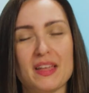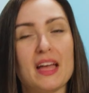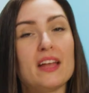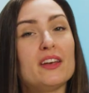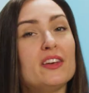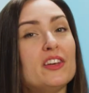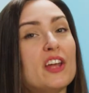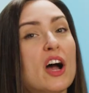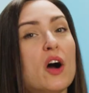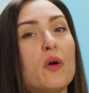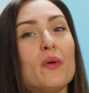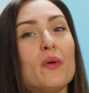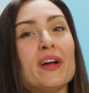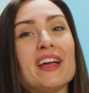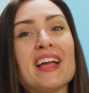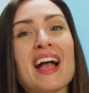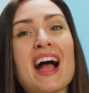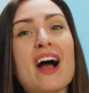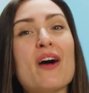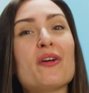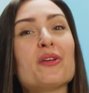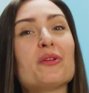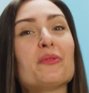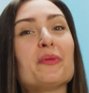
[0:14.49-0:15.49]
Knowing
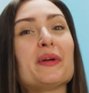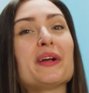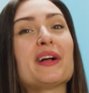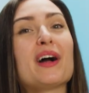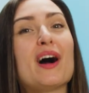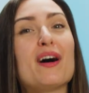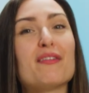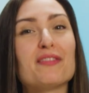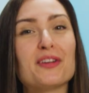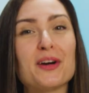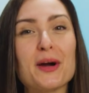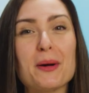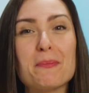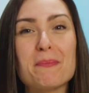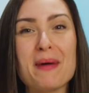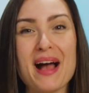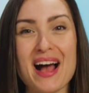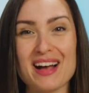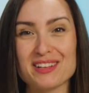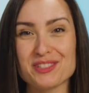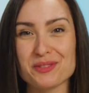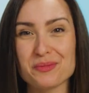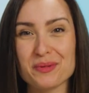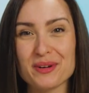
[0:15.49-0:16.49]
how to recover a
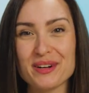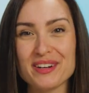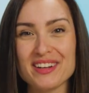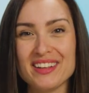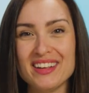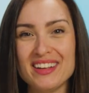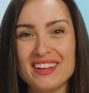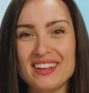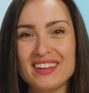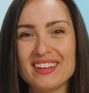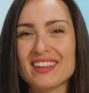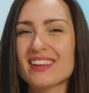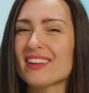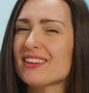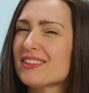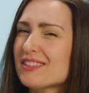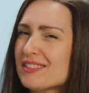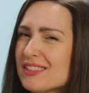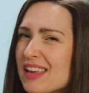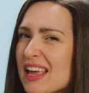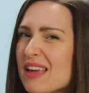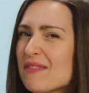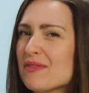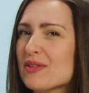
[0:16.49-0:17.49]
password can
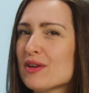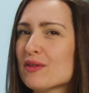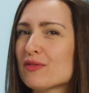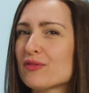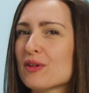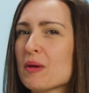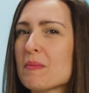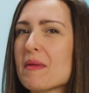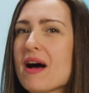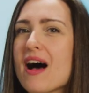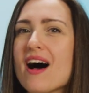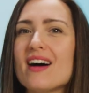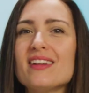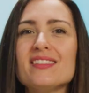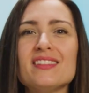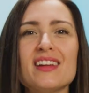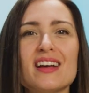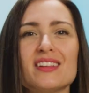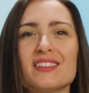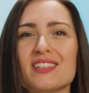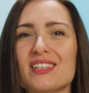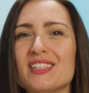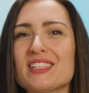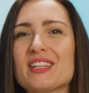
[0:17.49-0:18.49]
save you from
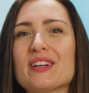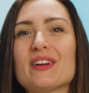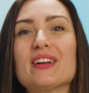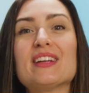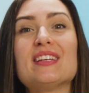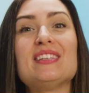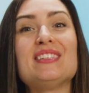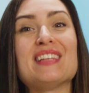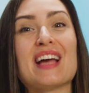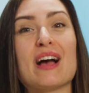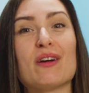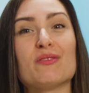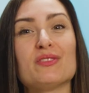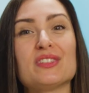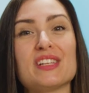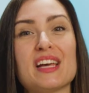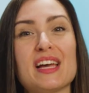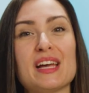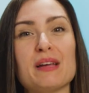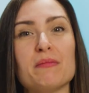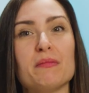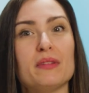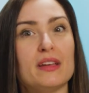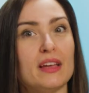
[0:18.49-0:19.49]
unnecessary
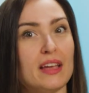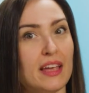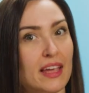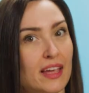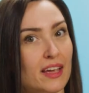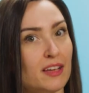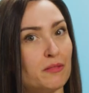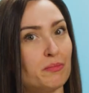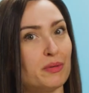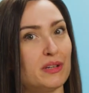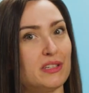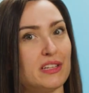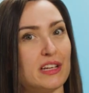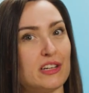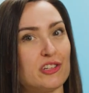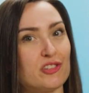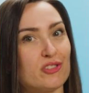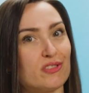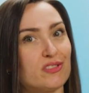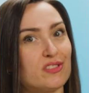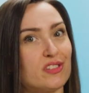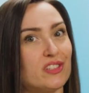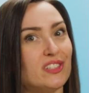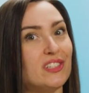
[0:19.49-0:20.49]
downtime and potential
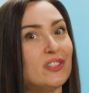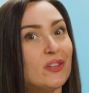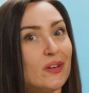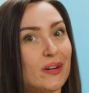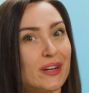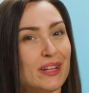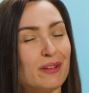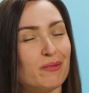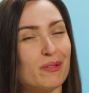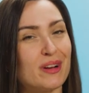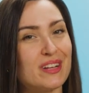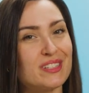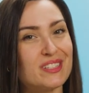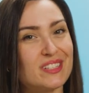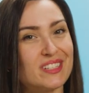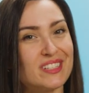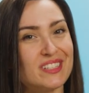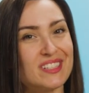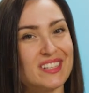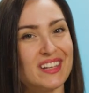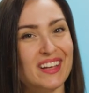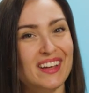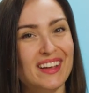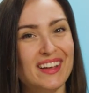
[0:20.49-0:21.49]
security
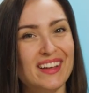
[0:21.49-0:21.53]
risks.